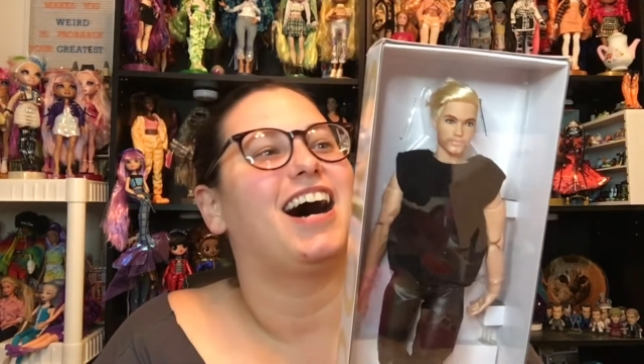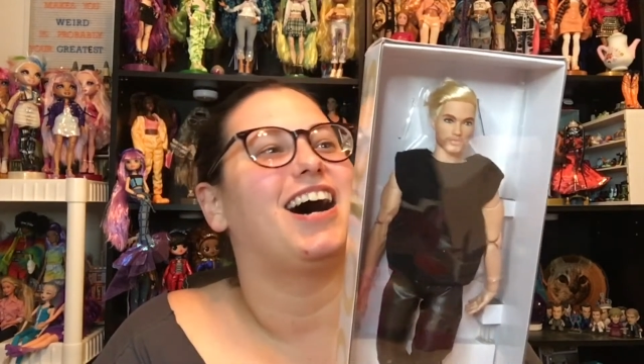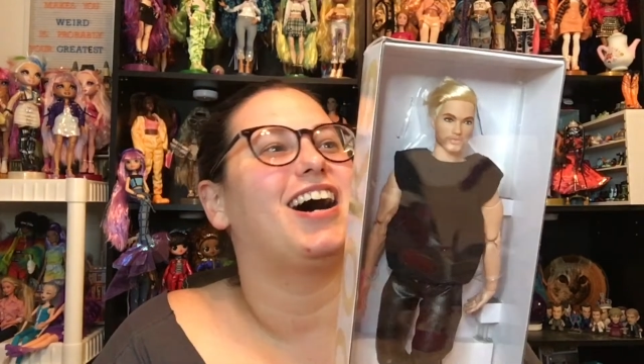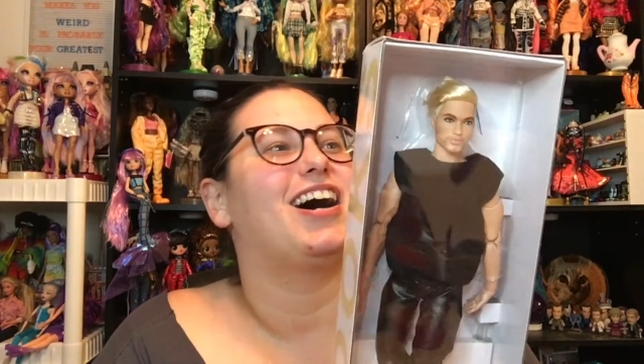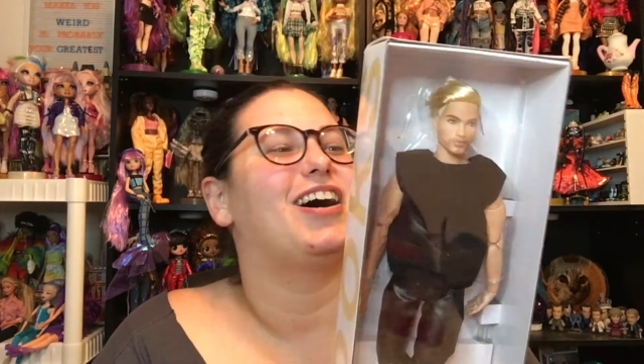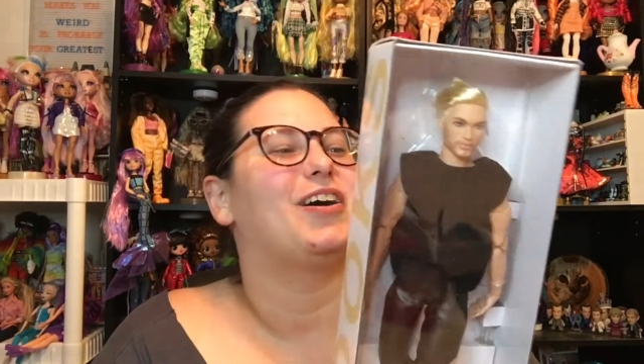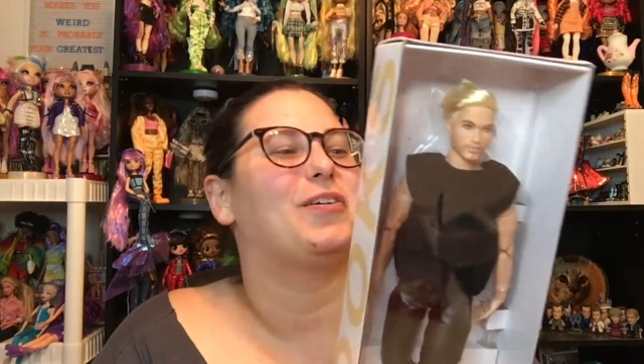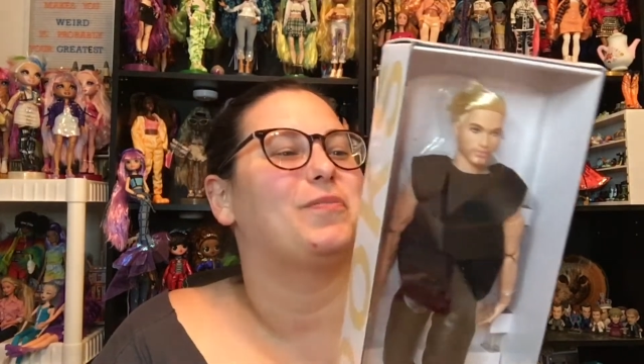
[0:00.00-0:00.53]

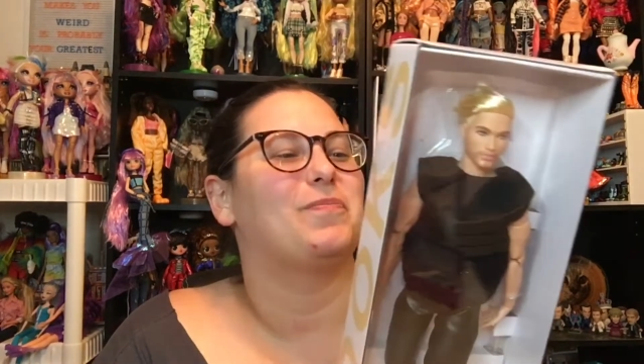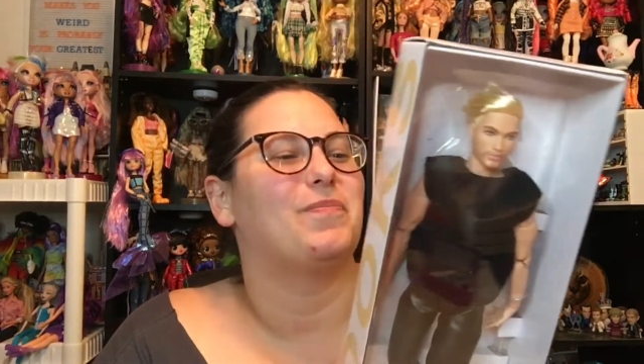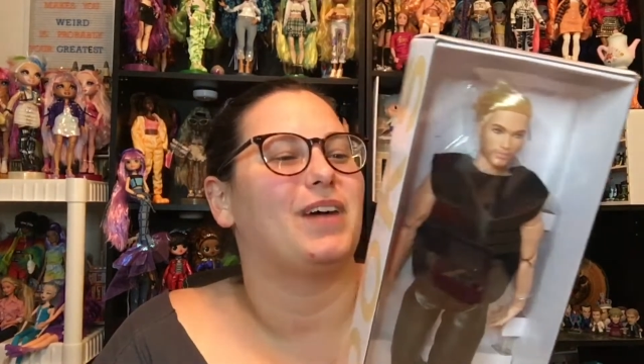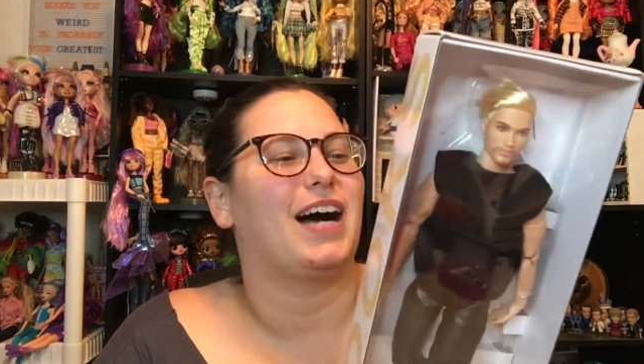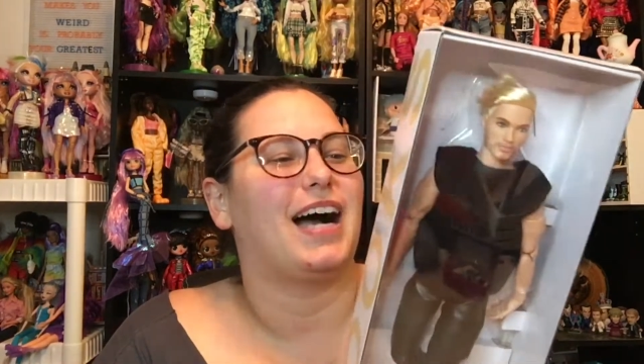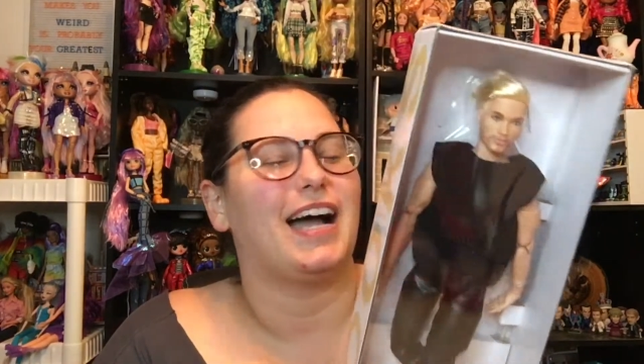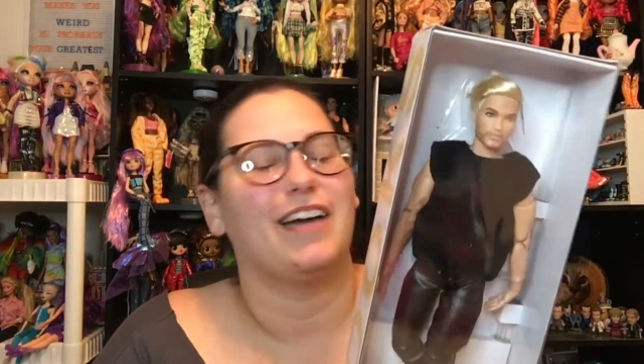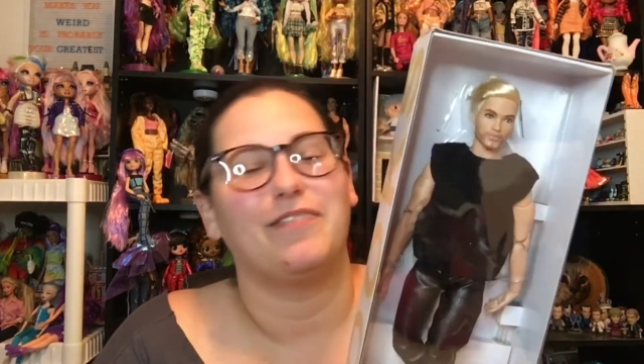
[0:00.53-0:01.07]
Um,
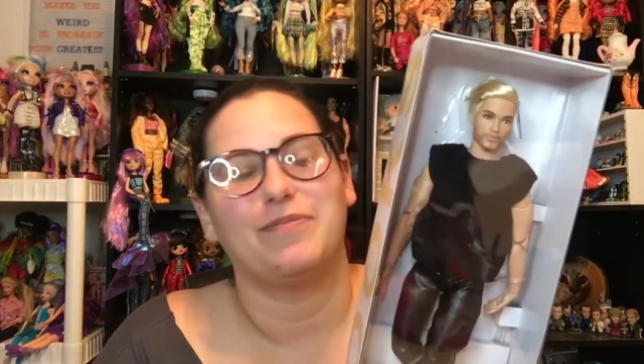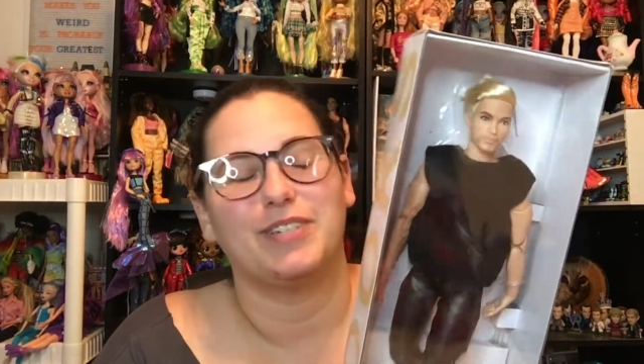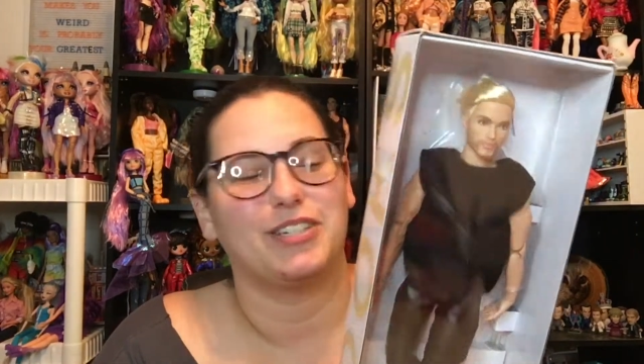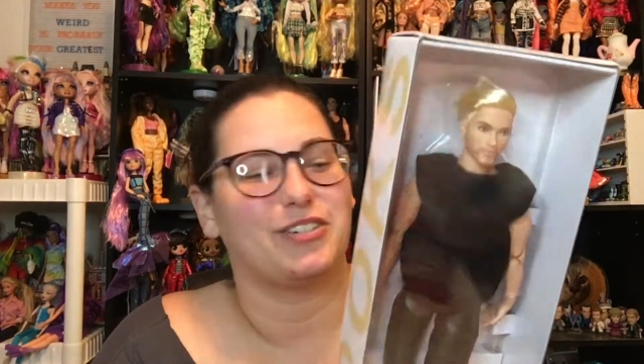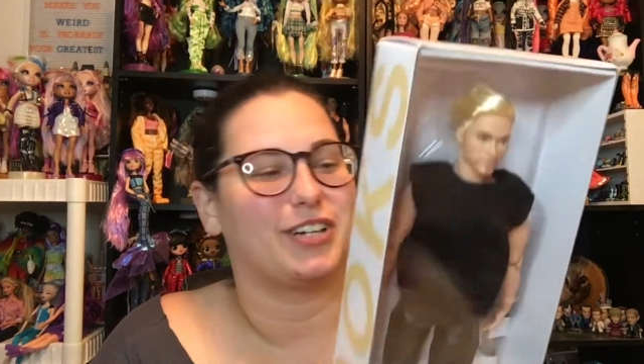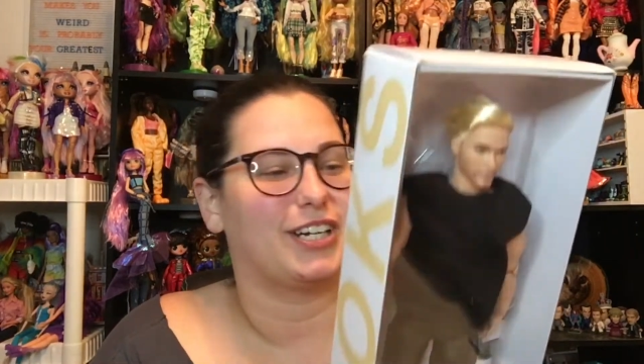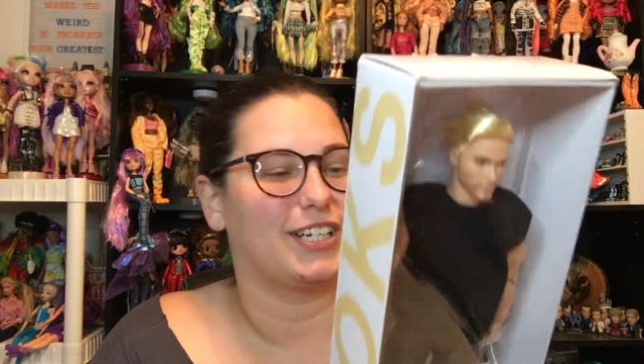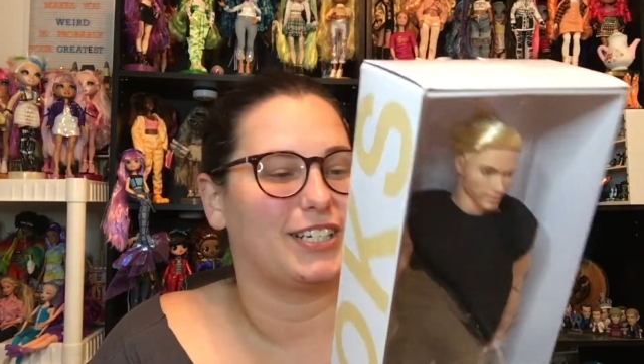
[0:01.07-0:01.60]
I have been
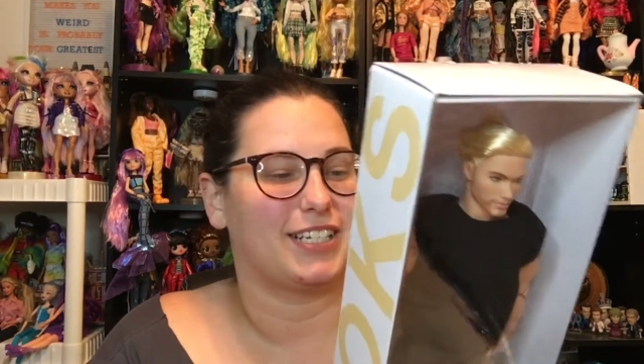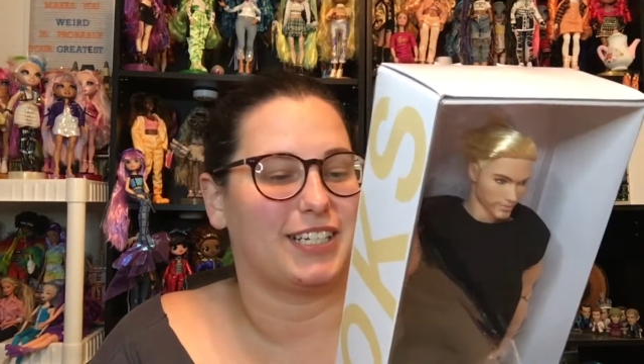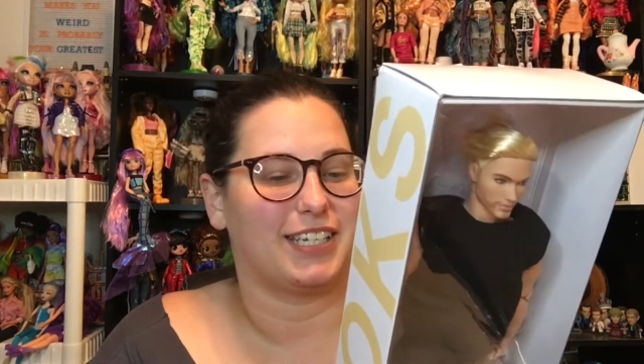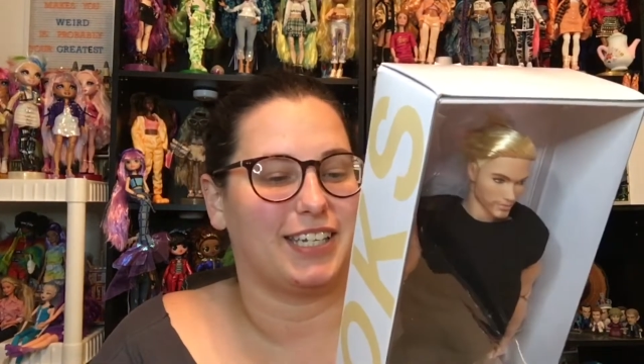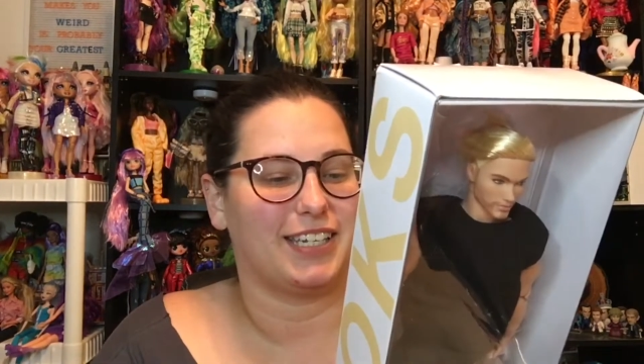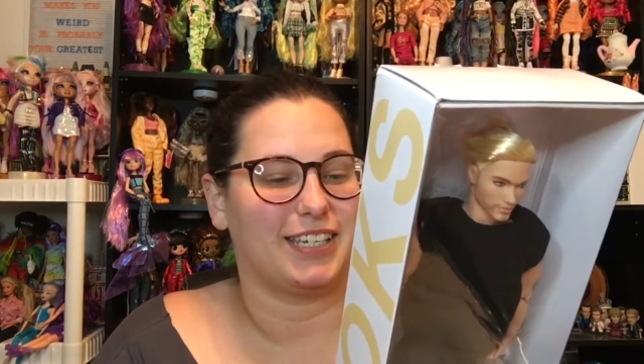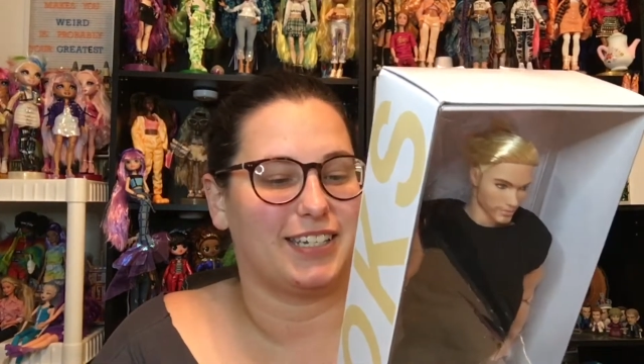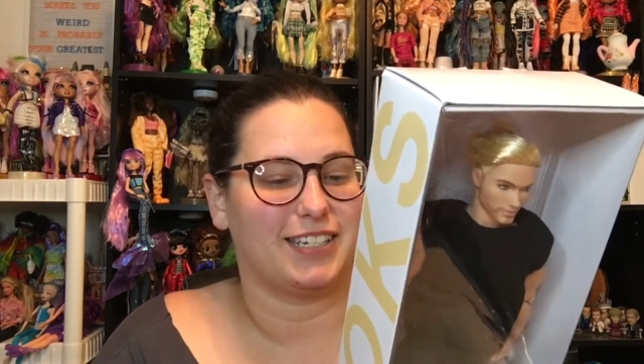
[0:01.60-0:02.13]
trying to
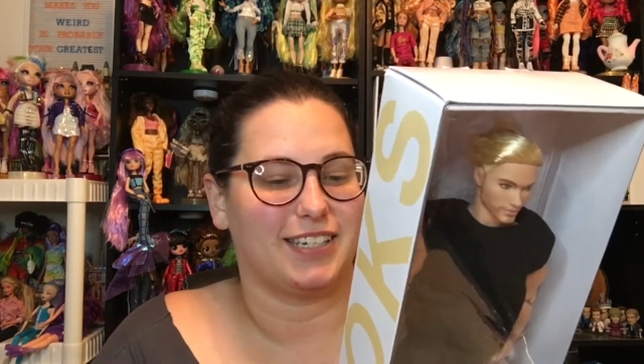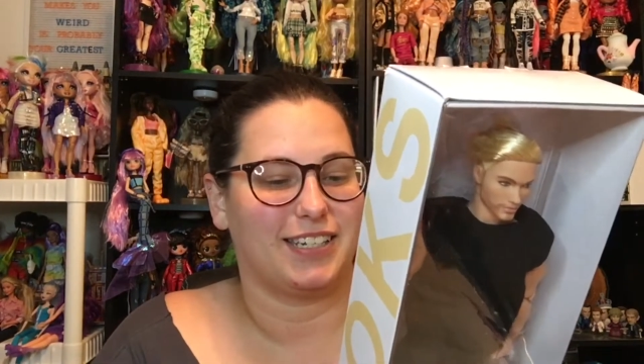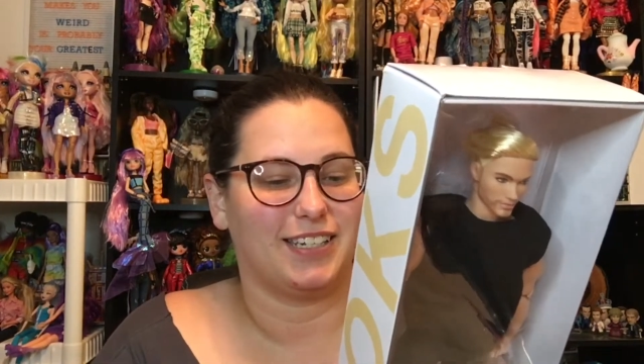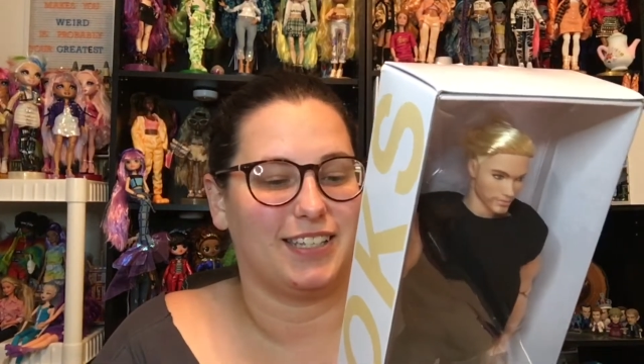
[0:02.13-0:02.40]
get